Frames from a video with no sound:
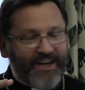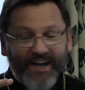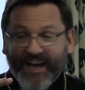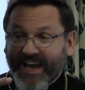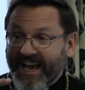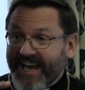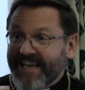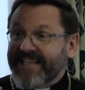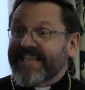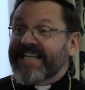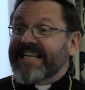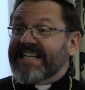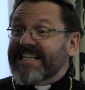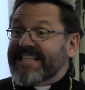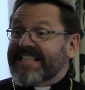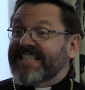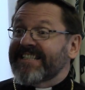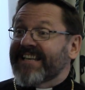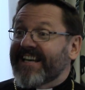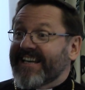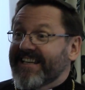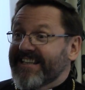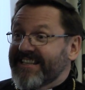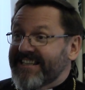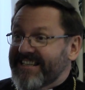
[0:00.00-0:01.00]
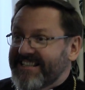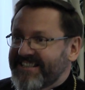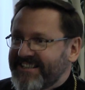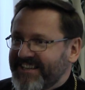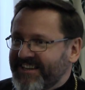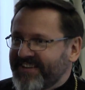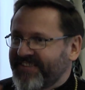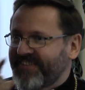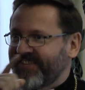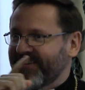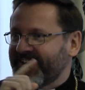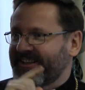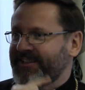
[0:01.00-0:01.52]
and
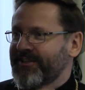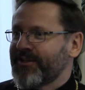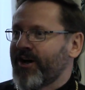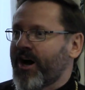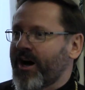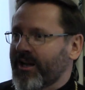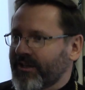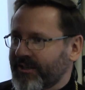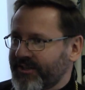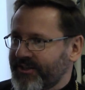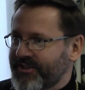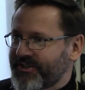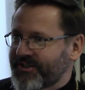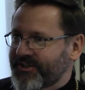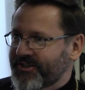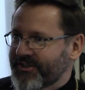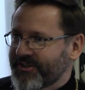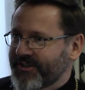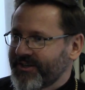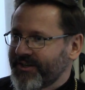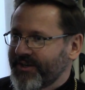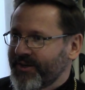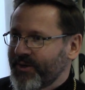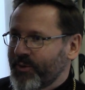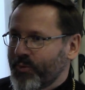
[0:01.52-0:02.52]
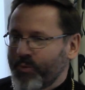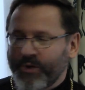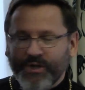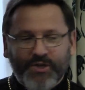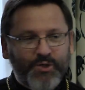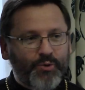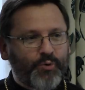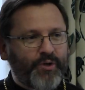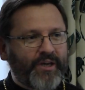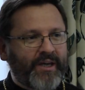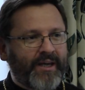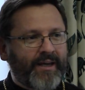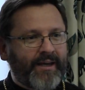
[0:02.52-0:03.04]
scientific knowledge, which
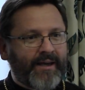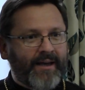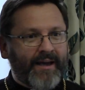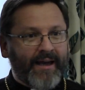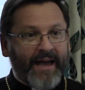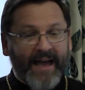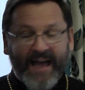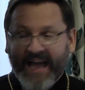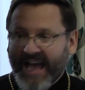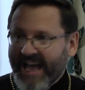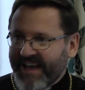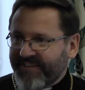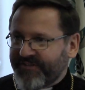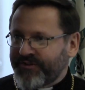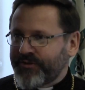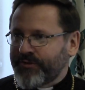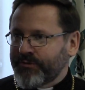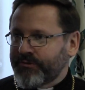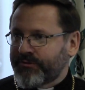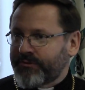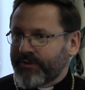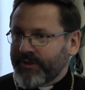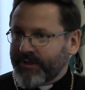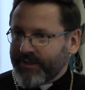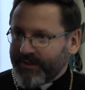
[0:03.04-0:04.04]
we have to